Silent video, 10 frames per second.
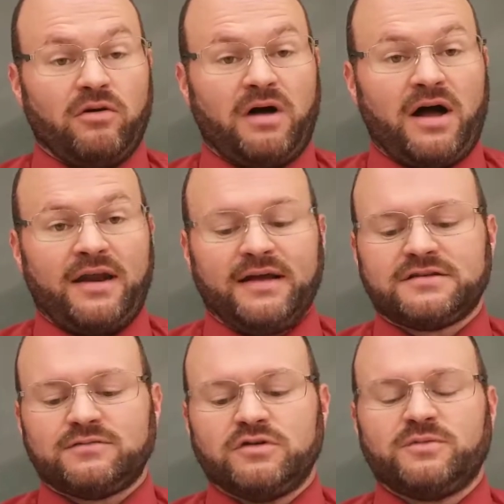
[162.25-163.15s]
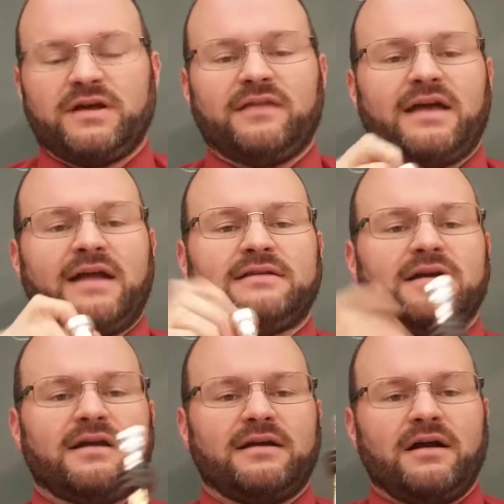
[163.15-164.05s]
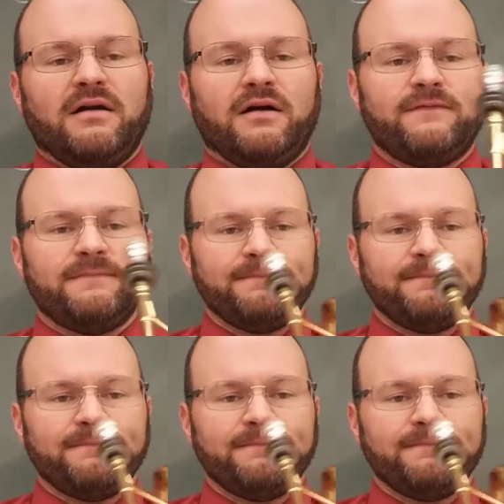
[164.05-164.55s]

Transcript: harmonics, once we got that taken care of,